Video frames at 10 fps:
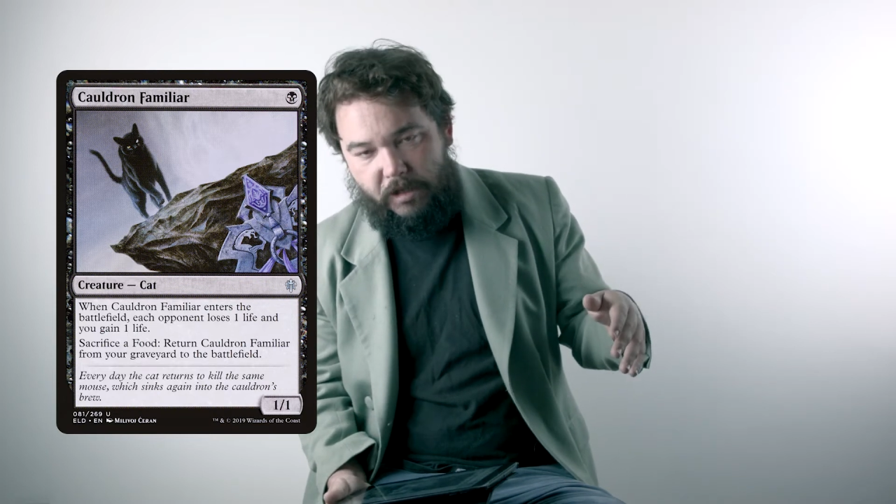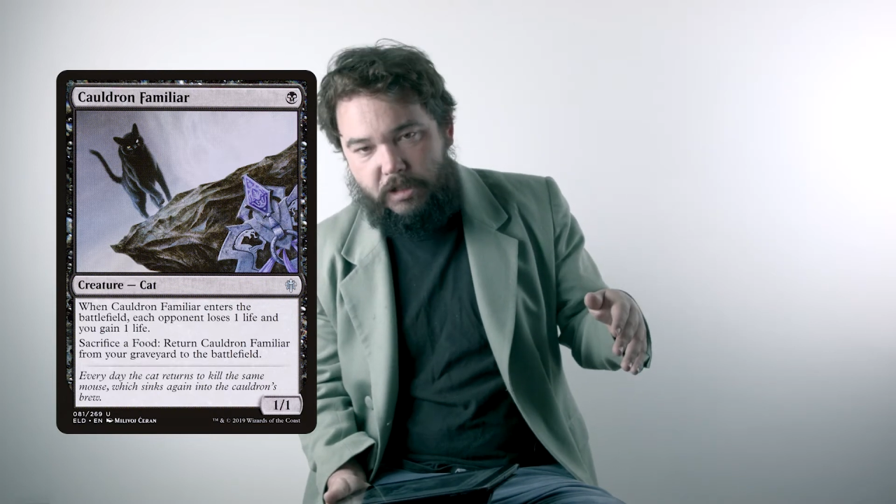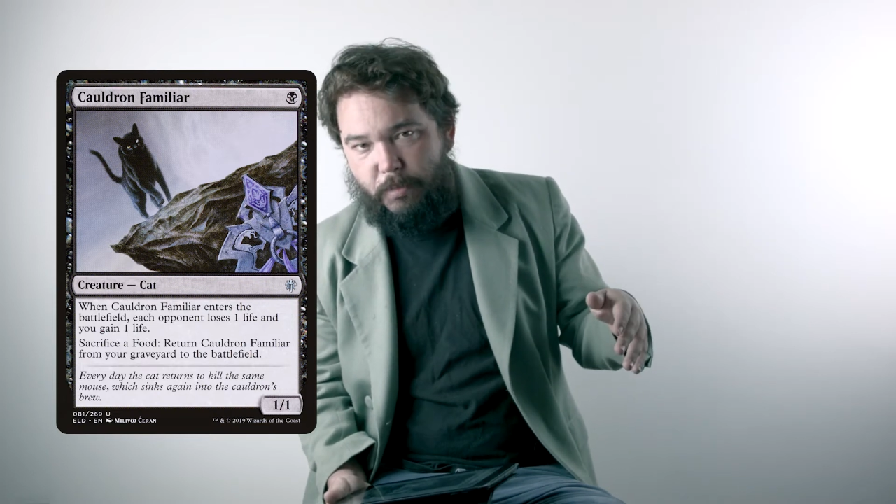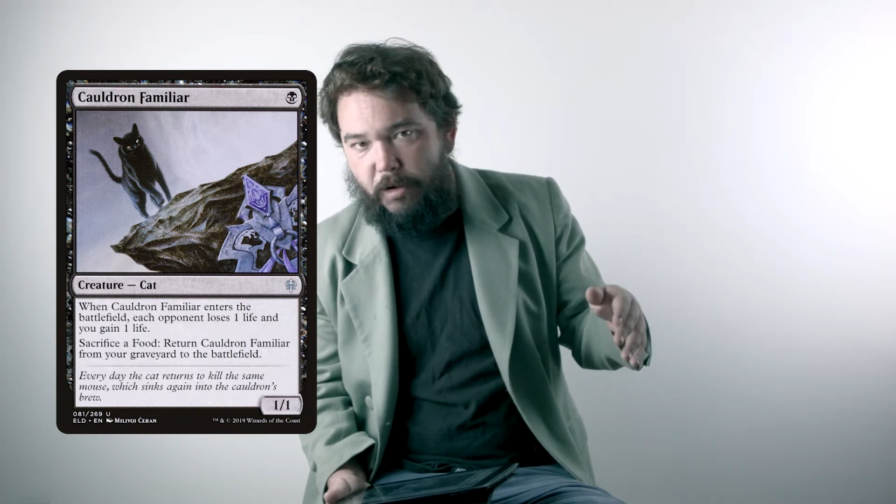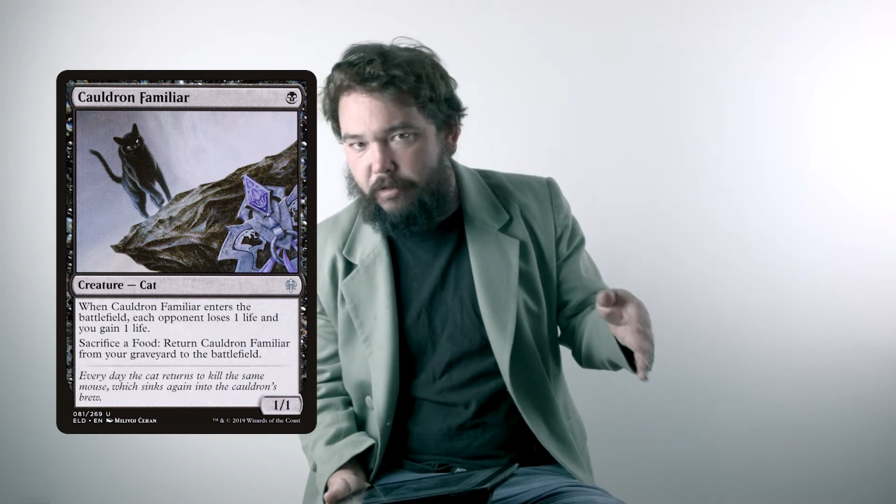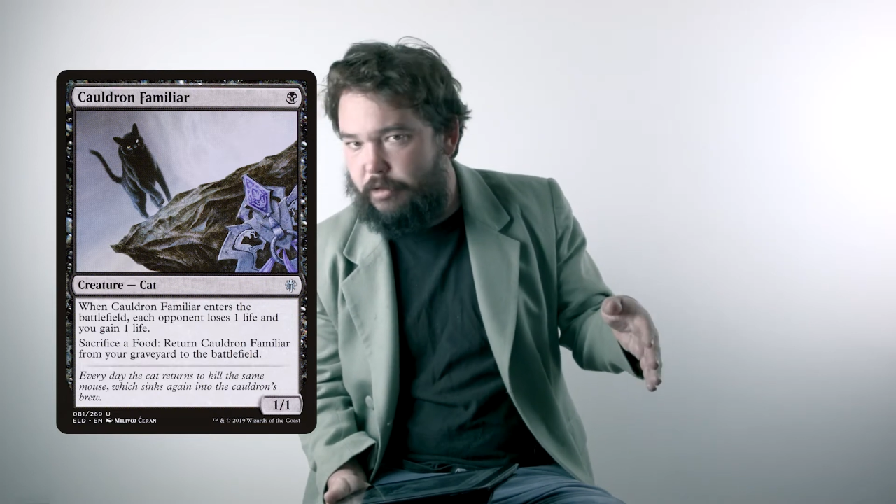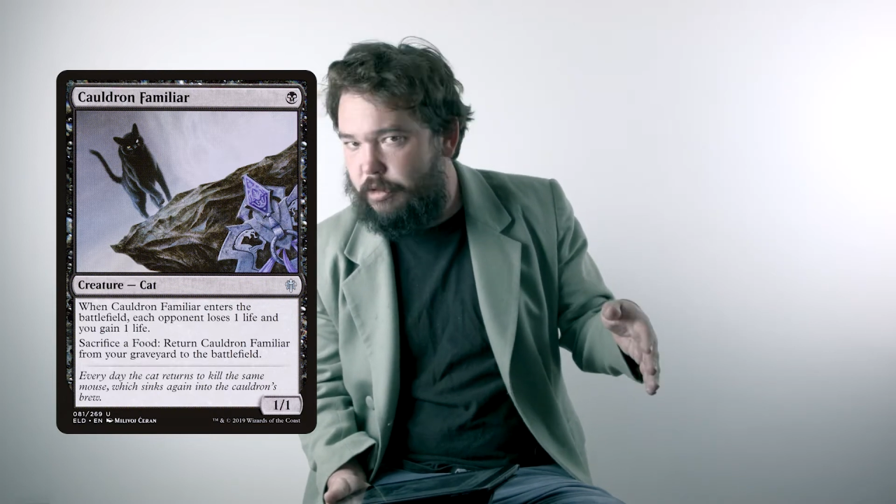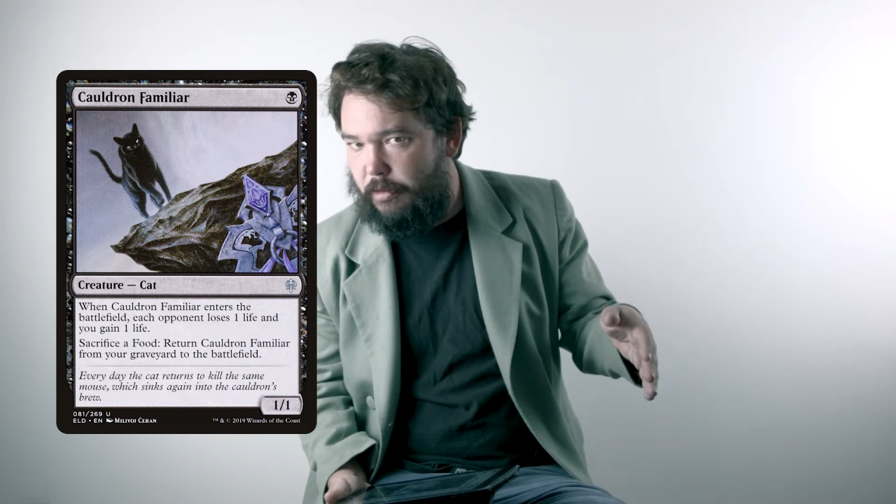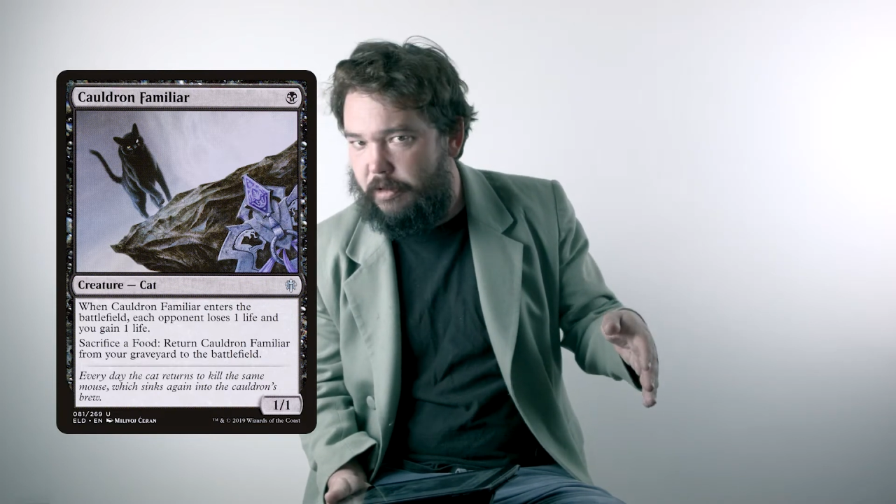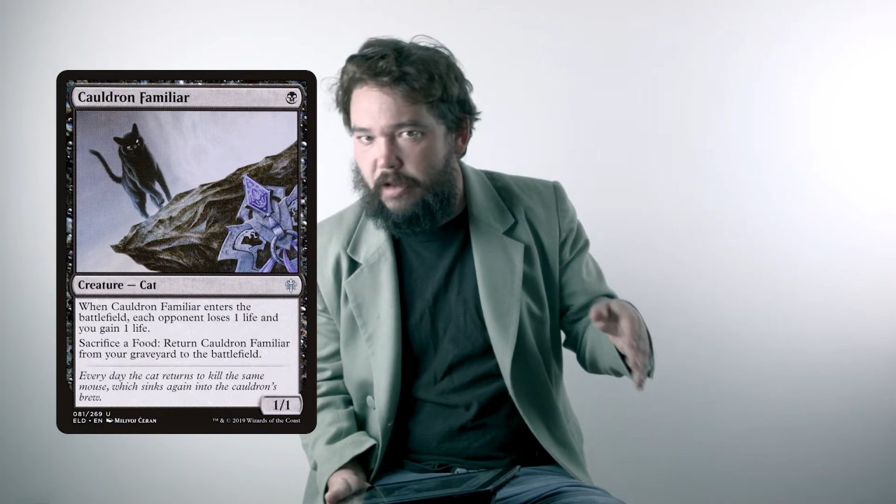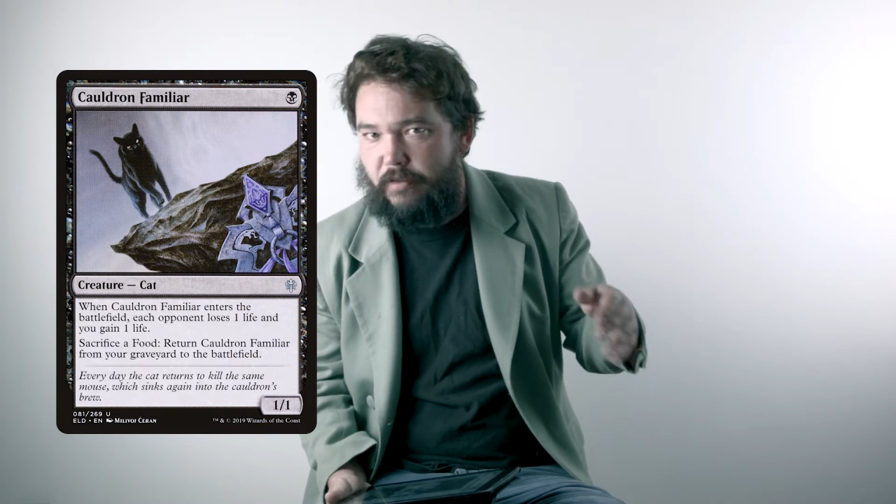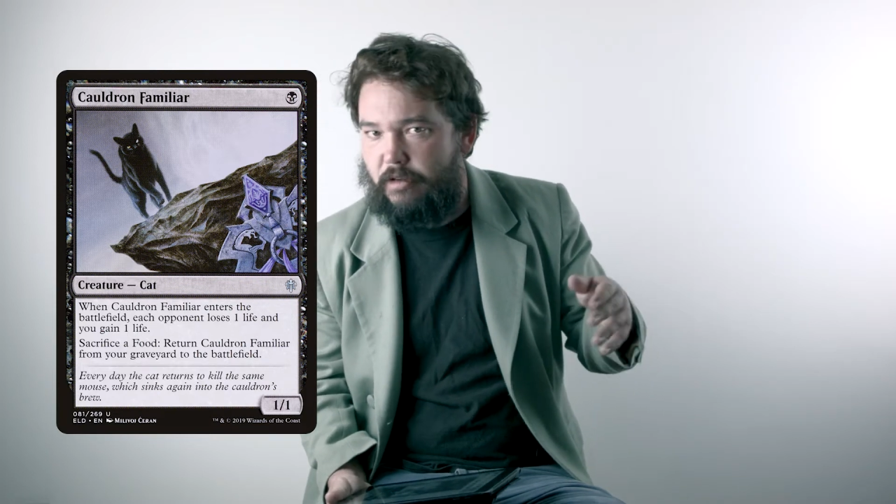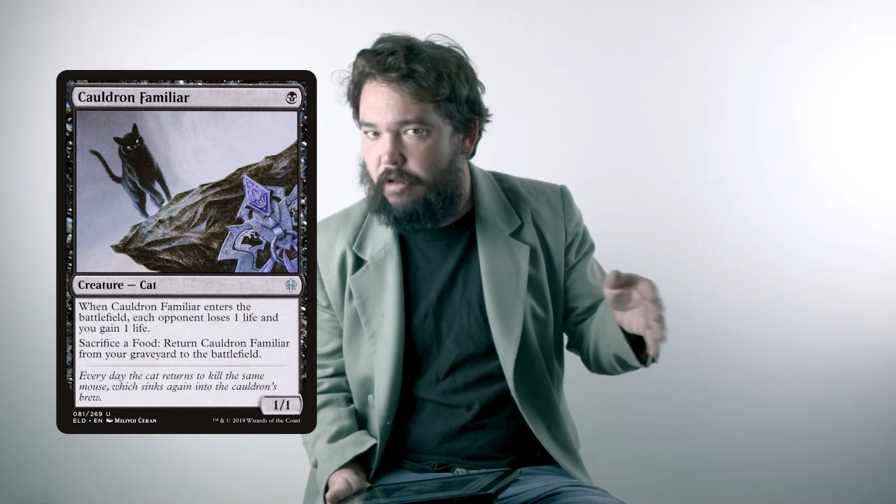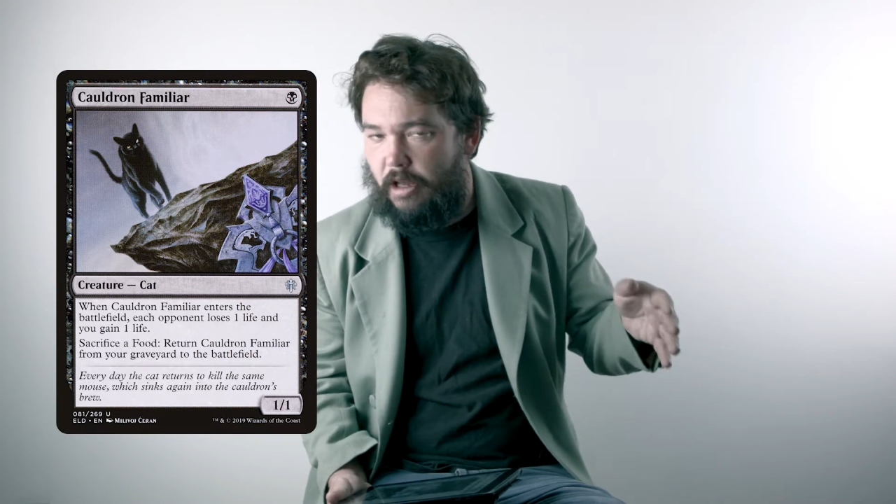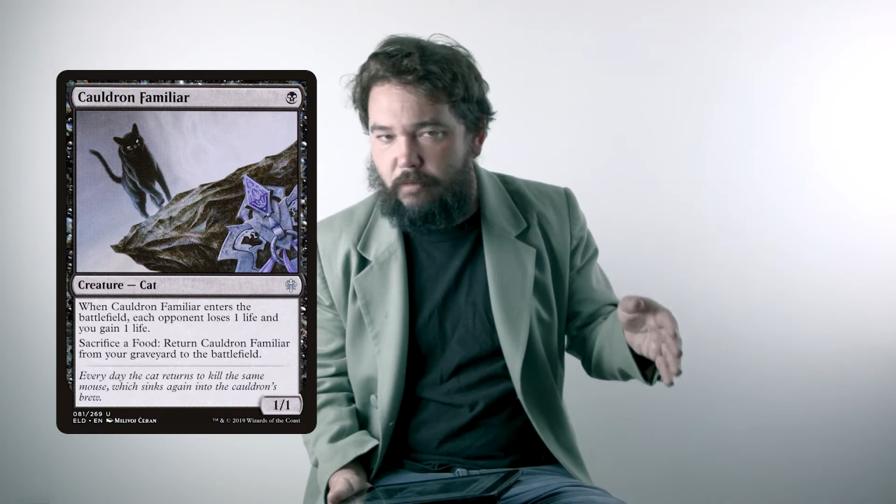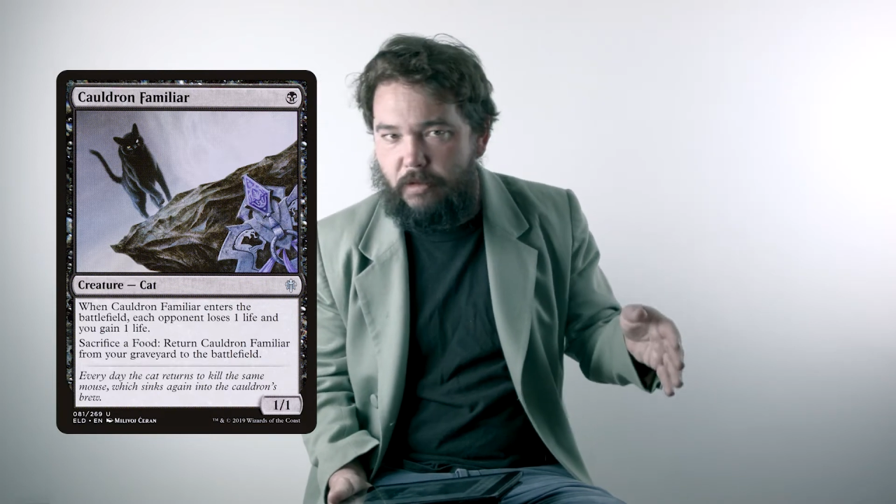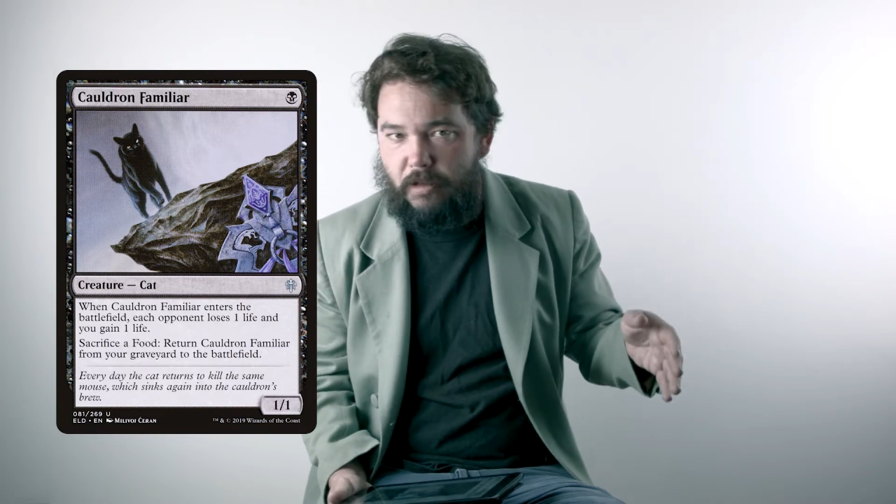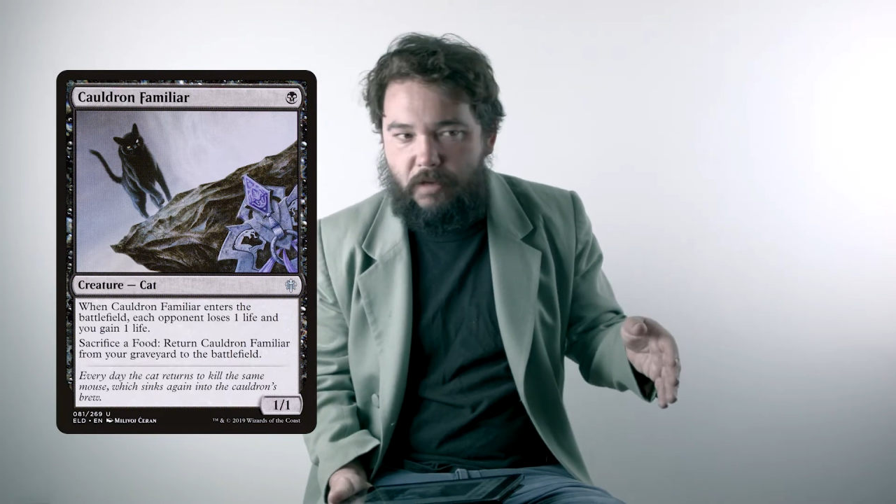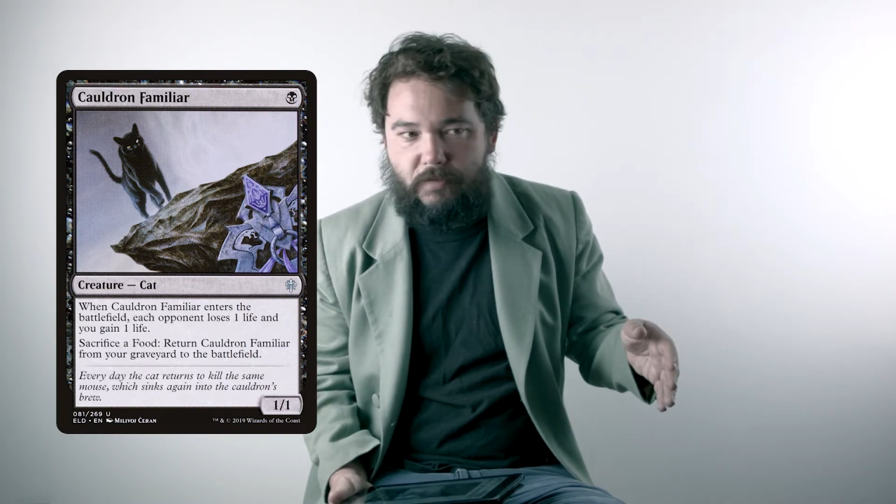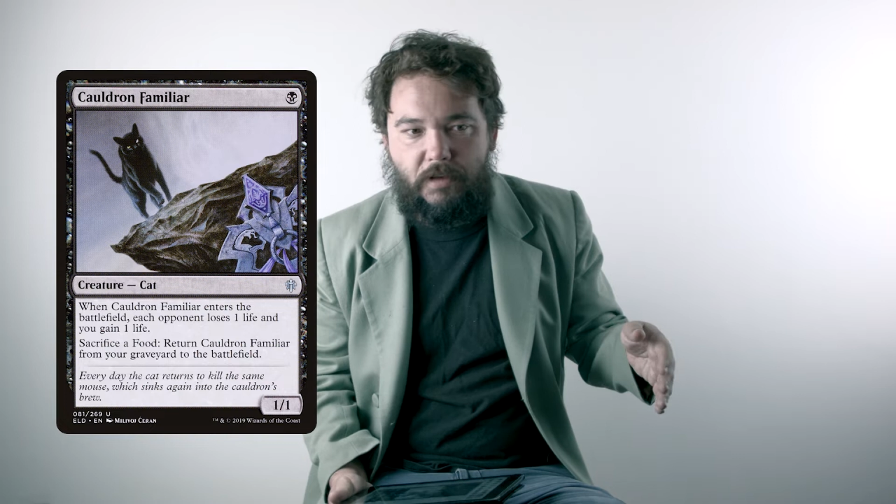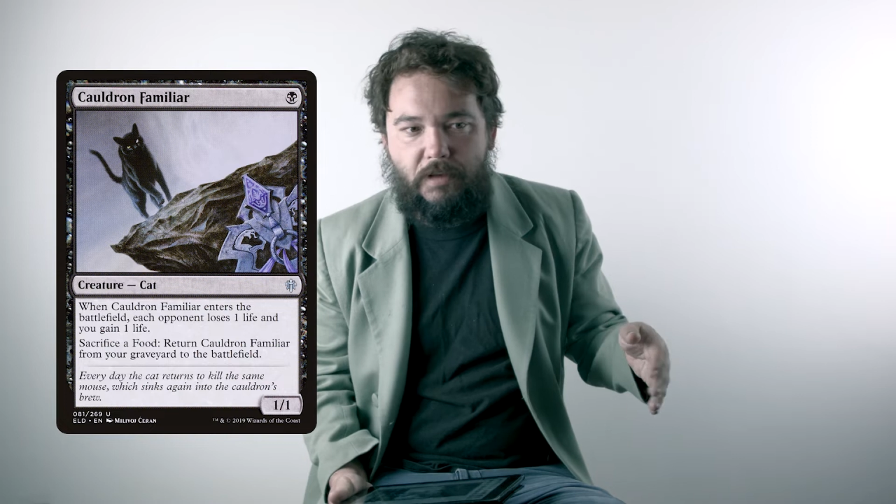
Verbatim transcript: each opponent loses one life and you gain one life.